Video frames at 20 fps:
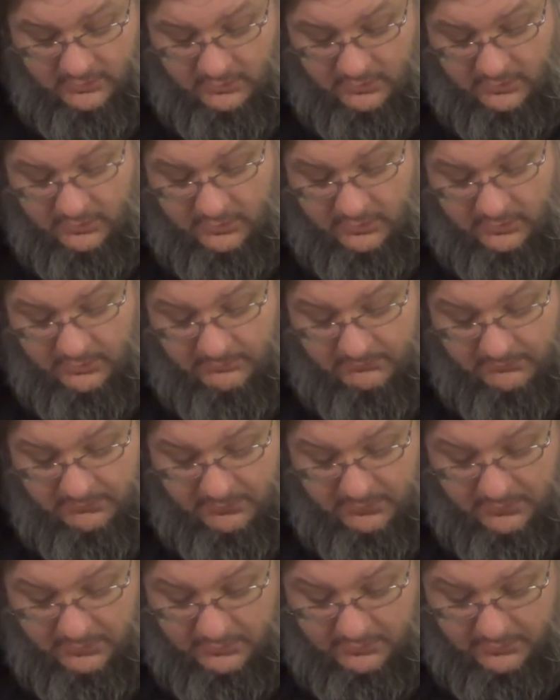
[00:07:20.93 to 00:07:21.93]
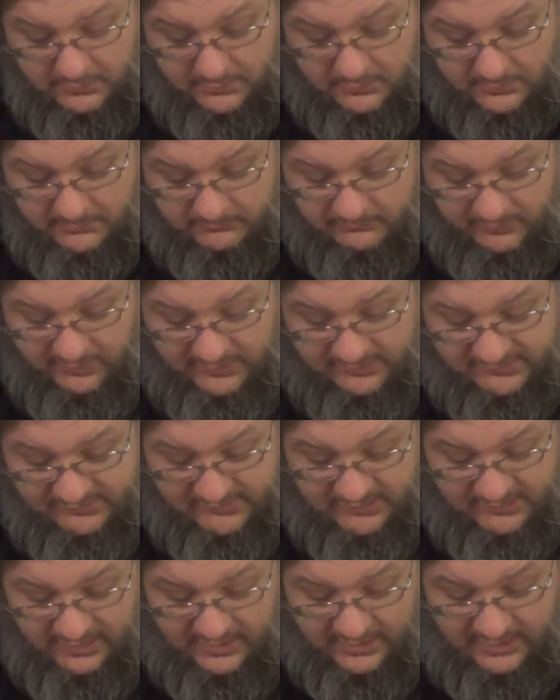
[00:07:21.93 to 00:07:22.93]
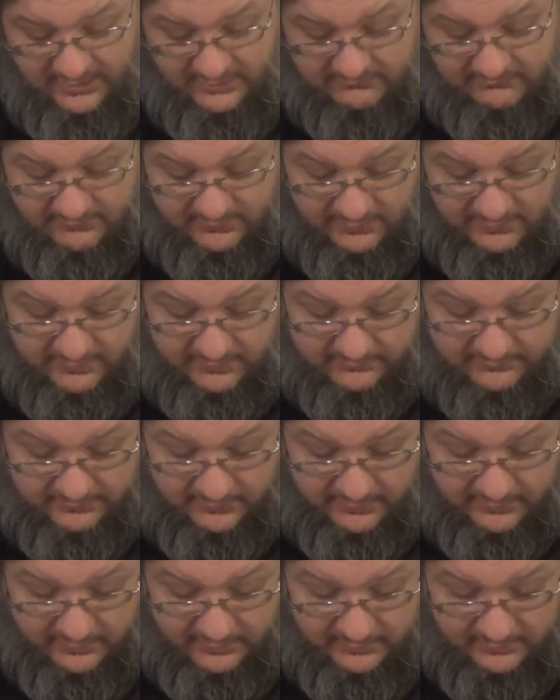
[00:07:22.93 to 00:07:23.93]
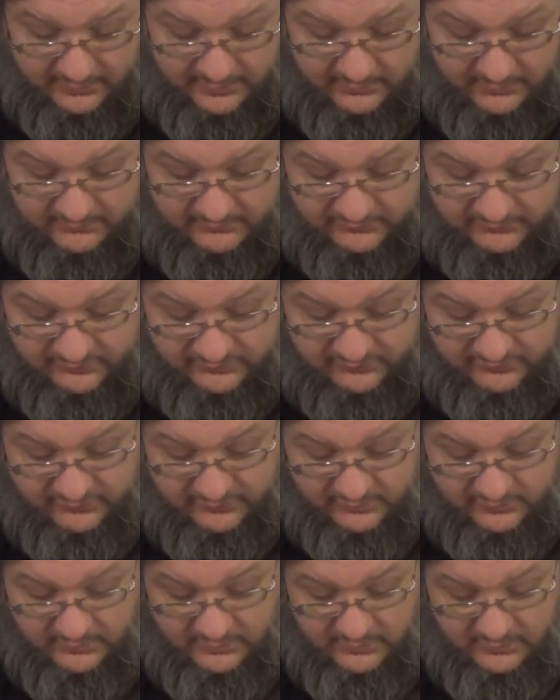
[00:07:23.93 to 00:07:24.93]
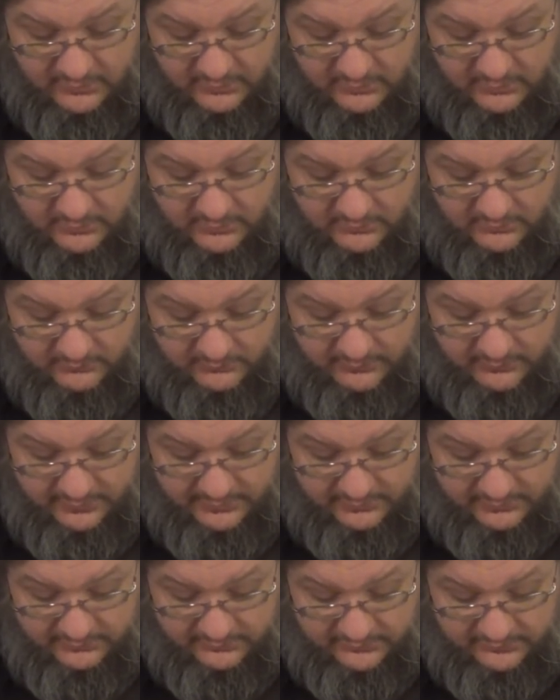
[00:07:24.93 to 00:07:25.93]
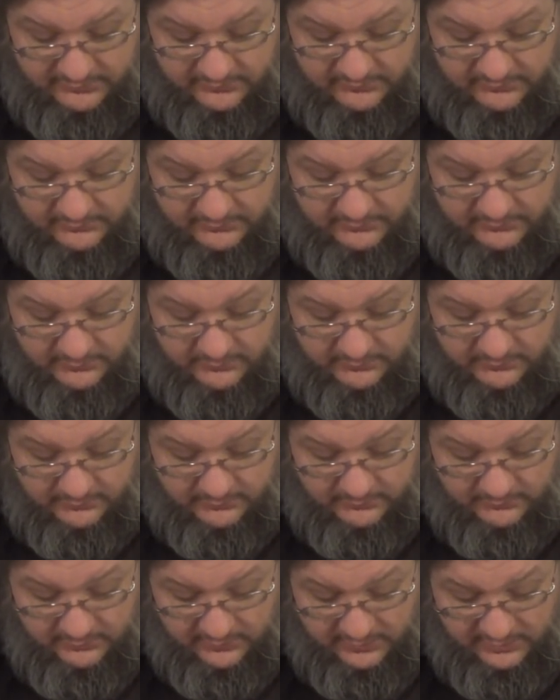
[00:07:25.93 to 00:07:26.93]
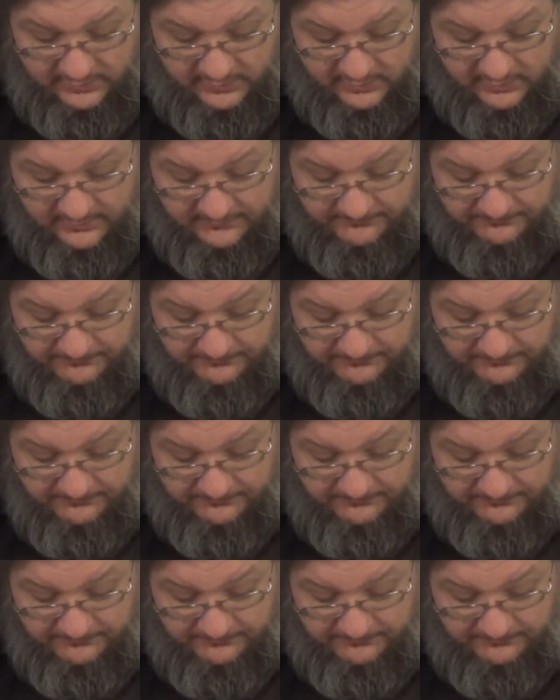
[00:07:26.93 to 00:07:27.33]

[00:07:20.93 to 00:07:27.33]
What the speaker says: I'm trying to see if there is no, there's just 1, 2, 3,